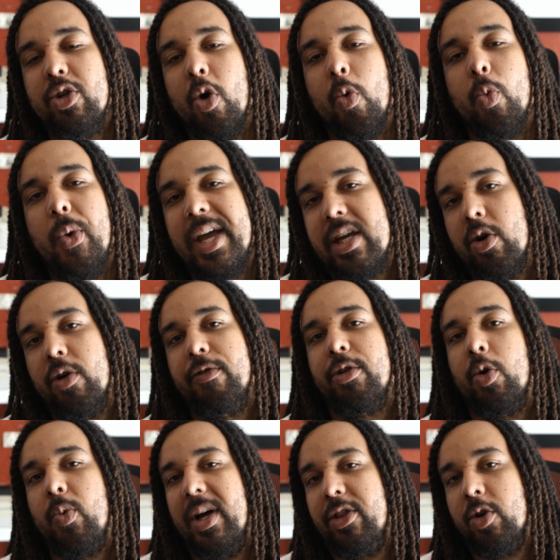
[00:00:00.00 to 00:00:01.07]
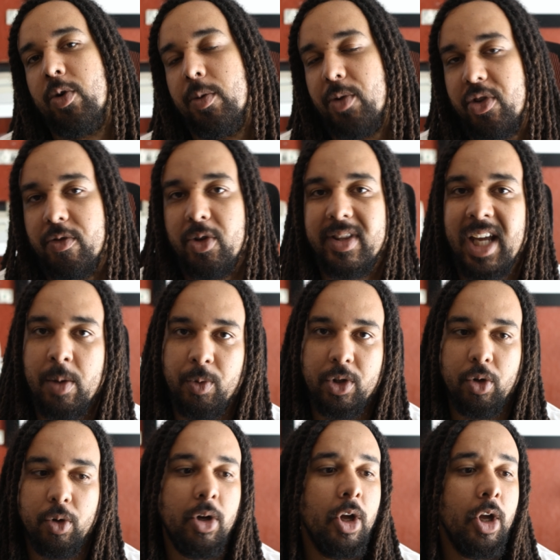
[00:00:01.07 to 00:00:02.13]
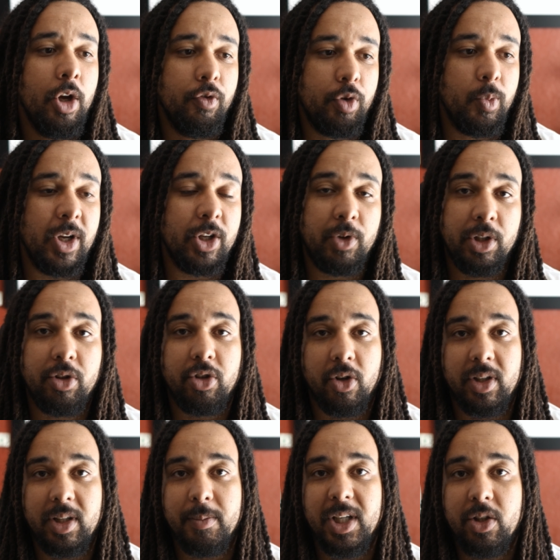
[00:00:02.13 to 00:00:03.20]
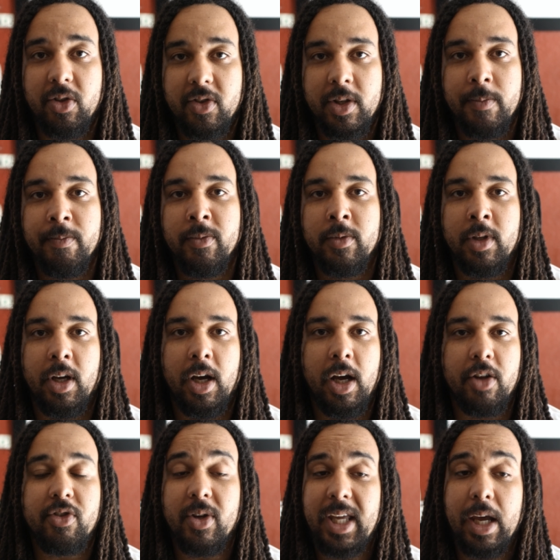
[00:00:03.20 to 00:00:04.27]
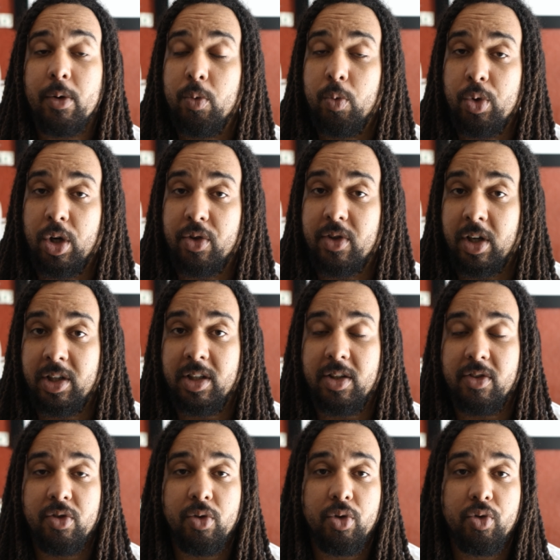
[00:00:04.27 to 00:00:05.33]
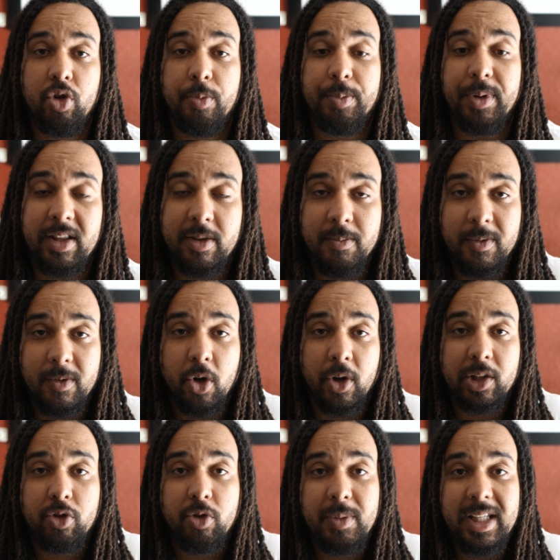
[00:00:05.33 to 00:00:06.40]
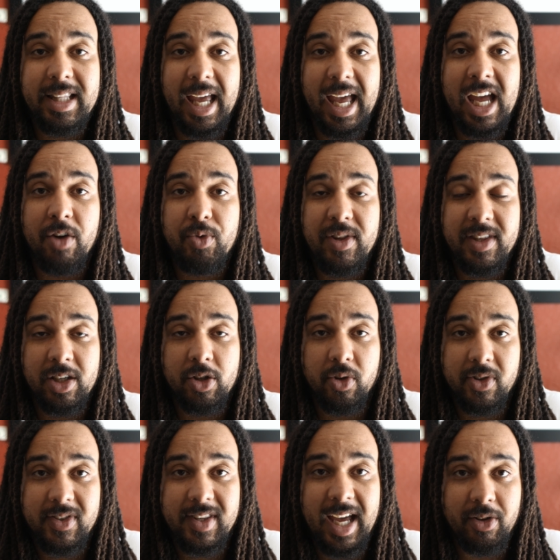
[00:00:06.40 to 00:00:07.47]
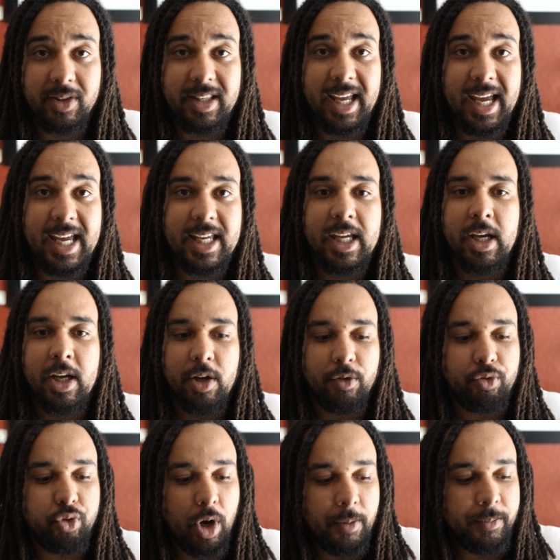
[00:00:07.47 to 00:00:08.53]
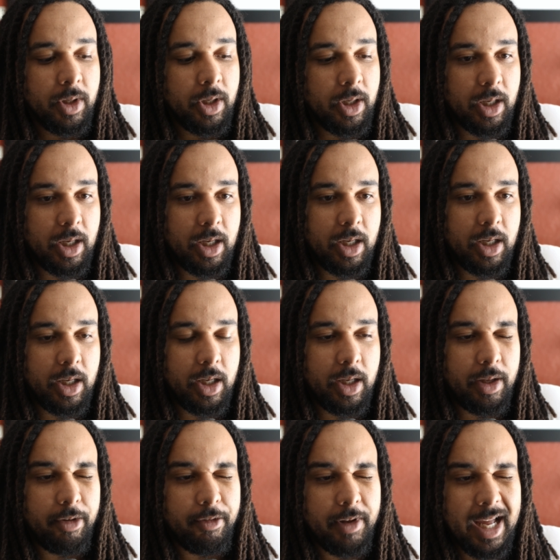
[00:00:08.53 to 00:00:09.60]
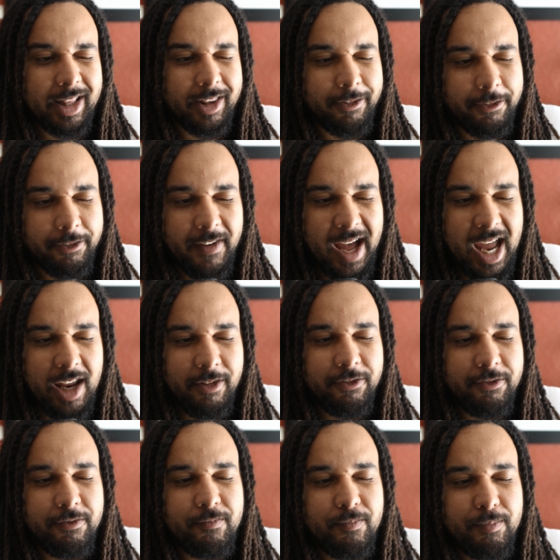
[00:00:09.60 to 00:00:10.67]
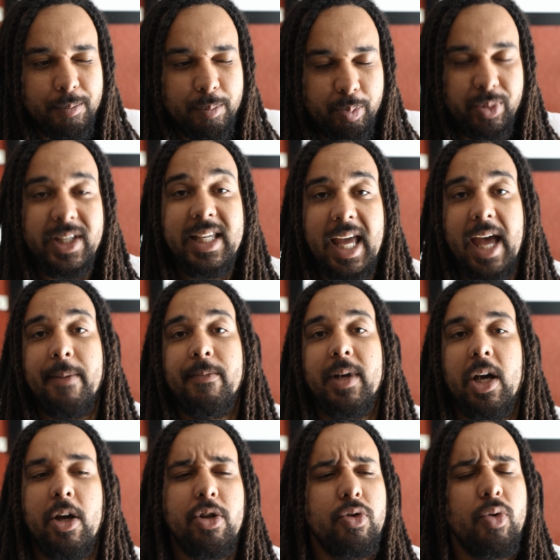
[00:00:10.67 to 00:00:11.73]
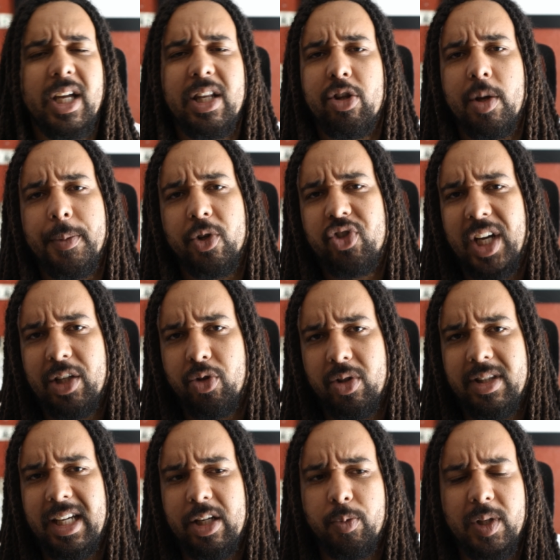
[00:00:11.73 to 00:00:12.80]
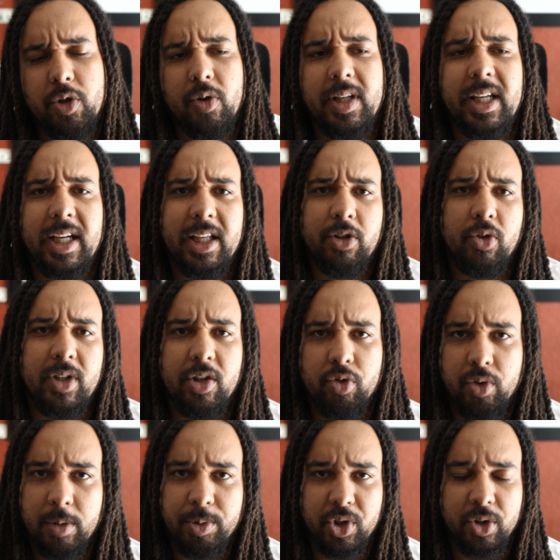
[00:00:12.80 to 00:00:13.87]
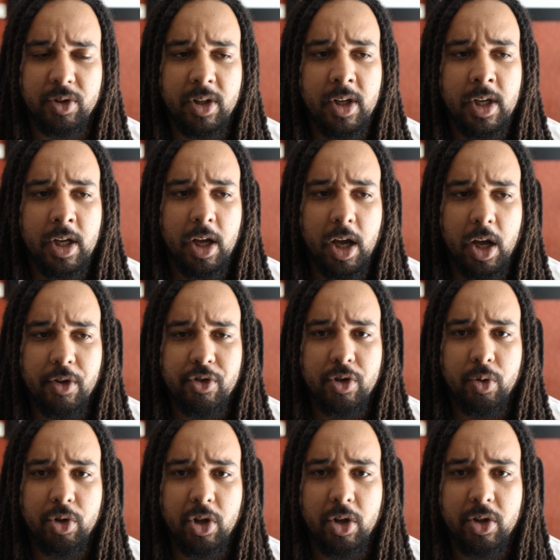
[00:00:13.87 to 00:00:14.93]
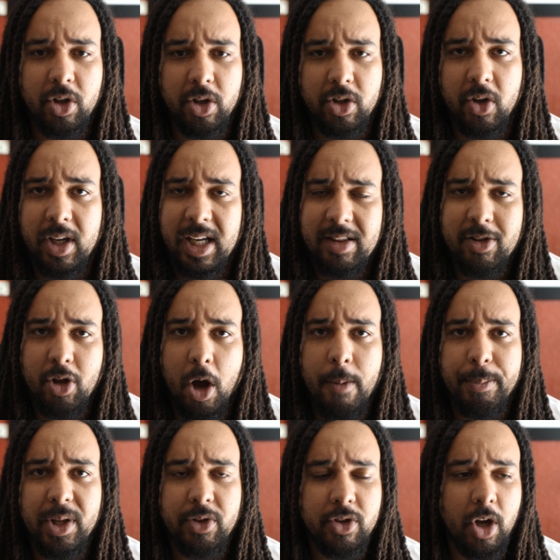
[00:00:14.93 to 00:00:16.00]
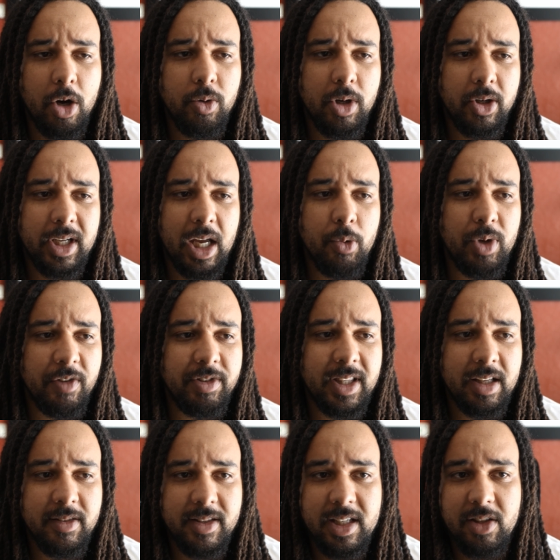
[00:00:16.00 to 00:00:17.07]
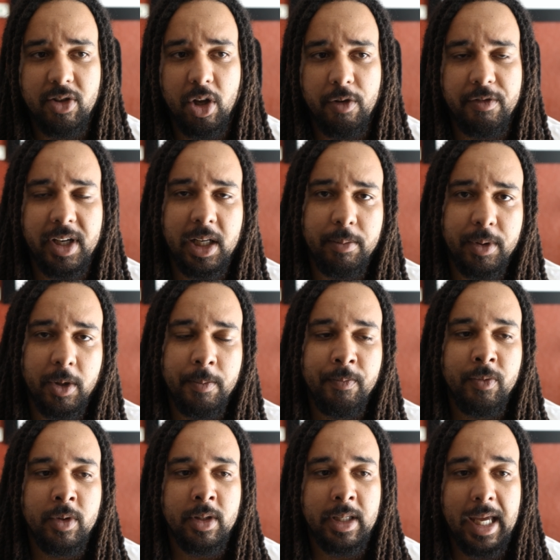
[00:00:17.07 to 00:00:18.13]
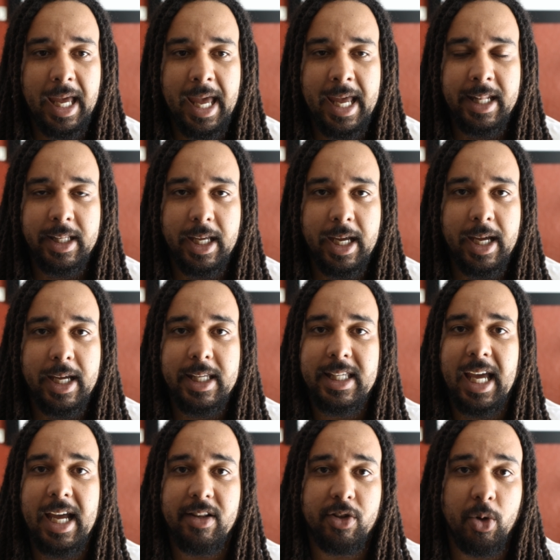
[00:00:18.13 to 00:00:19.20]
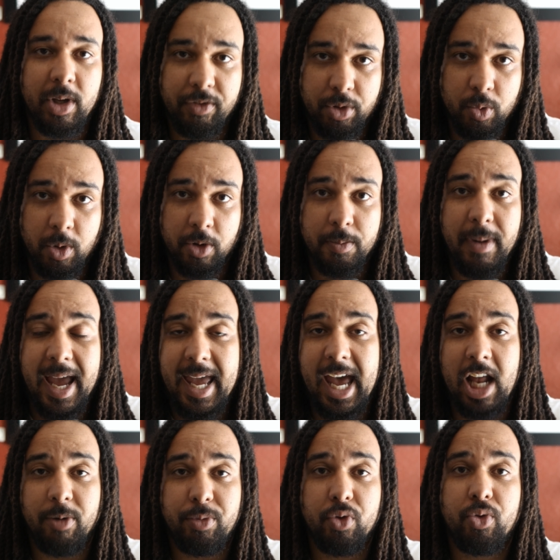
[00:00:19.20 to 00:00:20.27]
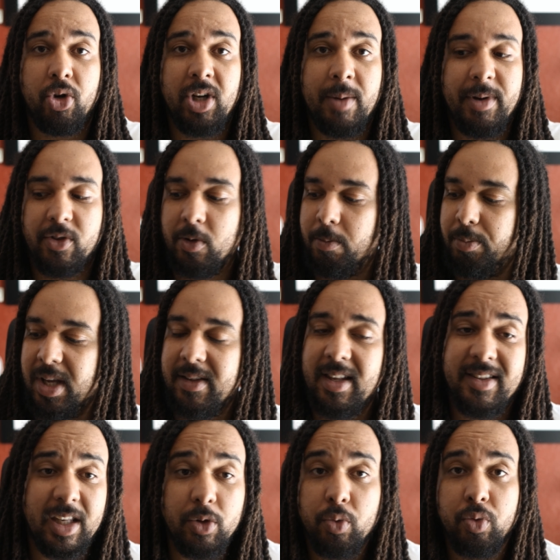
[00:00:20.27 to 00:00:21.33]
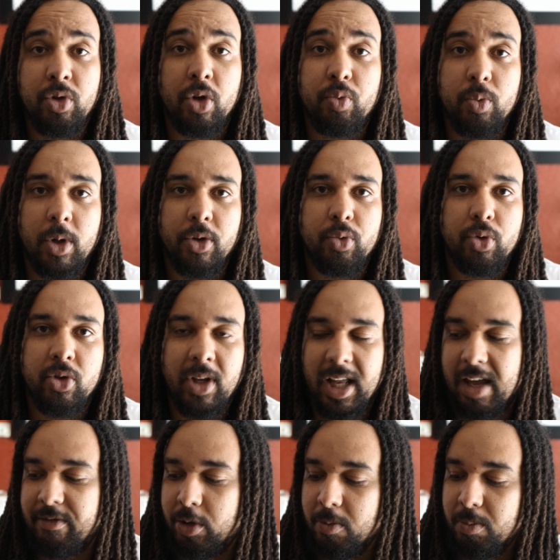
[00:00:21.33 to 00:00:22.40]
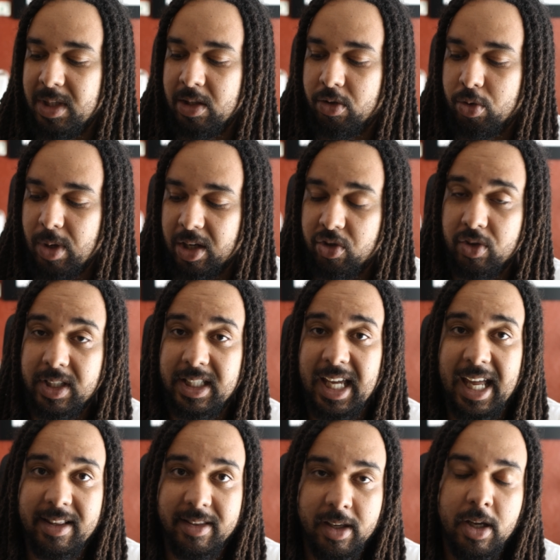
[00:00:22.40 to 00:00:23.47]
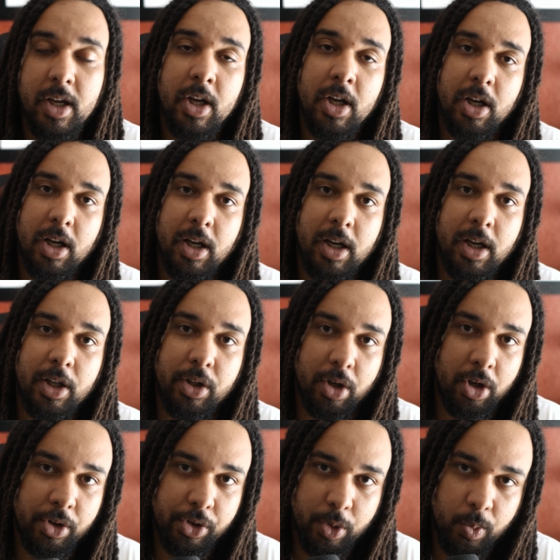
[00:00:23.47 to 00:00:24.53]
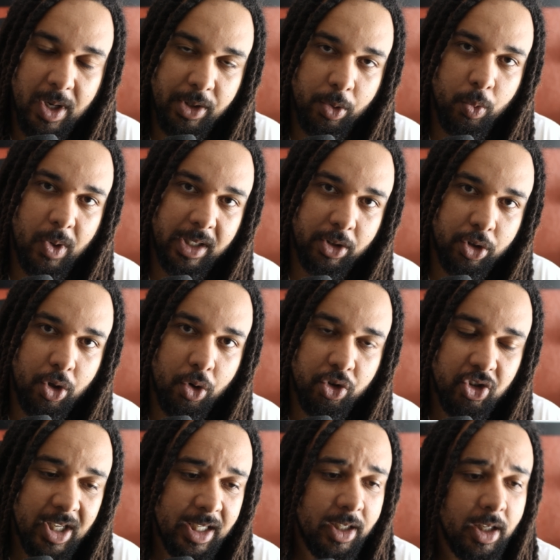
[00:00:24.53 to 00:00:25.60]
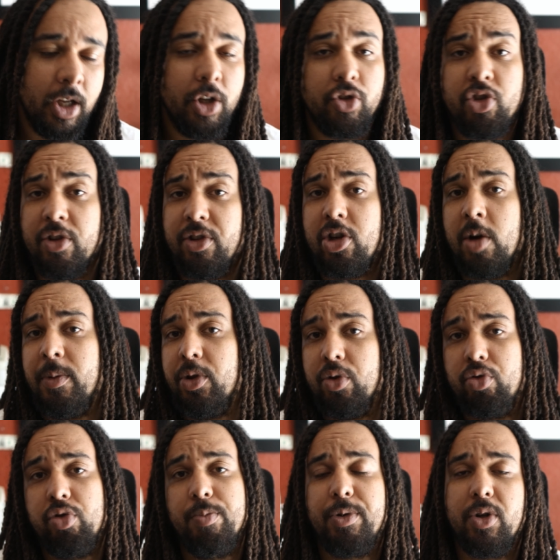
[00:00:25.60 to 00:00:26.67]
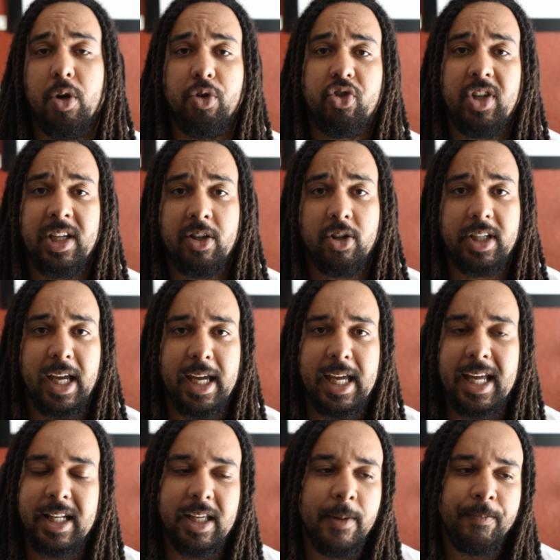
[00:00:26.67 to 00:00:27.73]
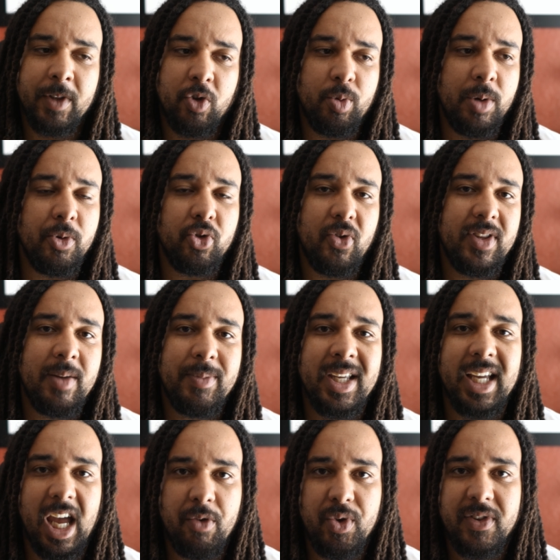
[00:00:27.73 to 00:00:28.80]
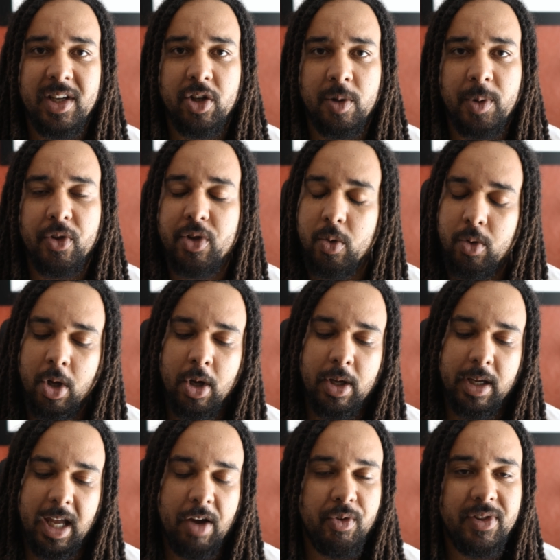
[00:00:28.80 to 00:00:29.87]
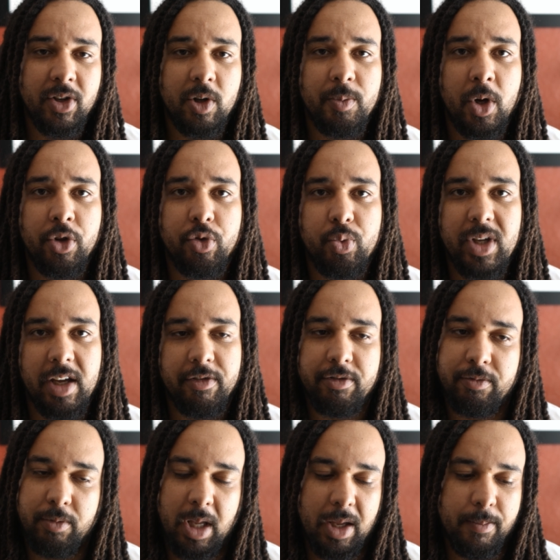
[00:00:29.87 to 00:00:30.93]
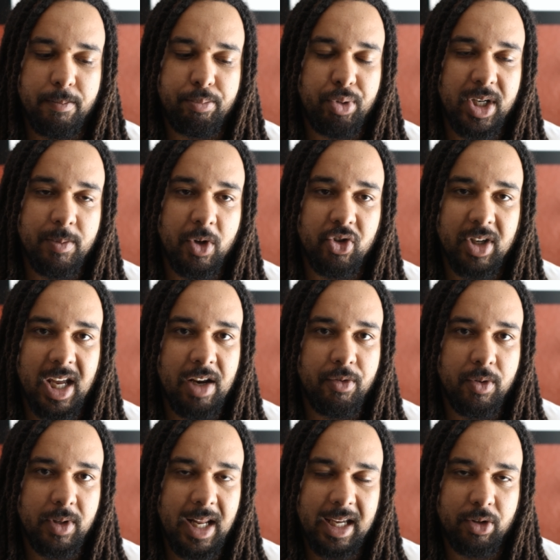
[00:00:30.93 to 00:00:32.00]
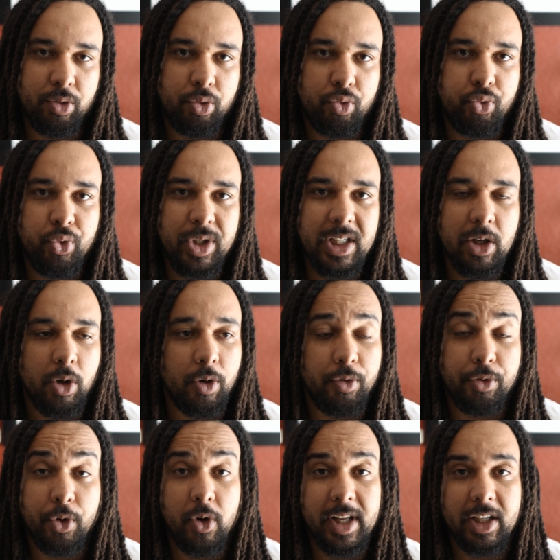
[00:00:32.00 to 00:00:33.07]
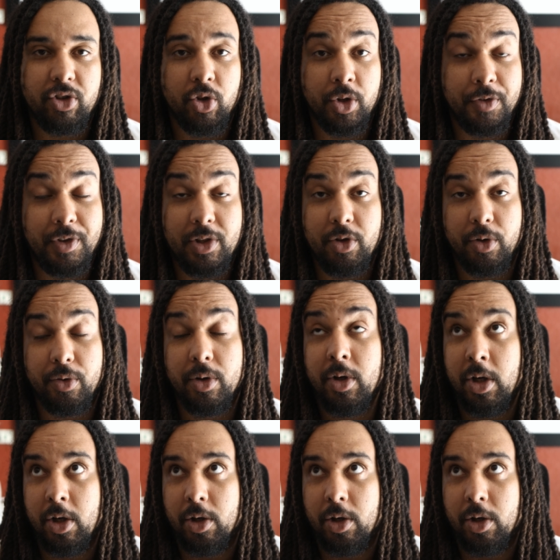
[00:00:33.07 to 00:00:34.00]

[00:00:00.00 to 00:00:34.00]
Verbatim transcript: go way over one hour. Most of the time we go for one hour and 30 minutes. Uh, so yeah, we are starting this new group. It's going to meet every single Saturday from uh, at 5 p.m. Uh, you can double check the date with the link in the description. Uh, so the, the, the it's at now. Okay, we have 10 seats available, and uh, yeah, so if you want my help to grow your Amazon business and you do not want, you do not have the means to actually get uh, on the one-on-one coaching, just come on the group coaching, okay? And swim much the same thing every single month. So every single month we have pretty much every, like three or four lectures with of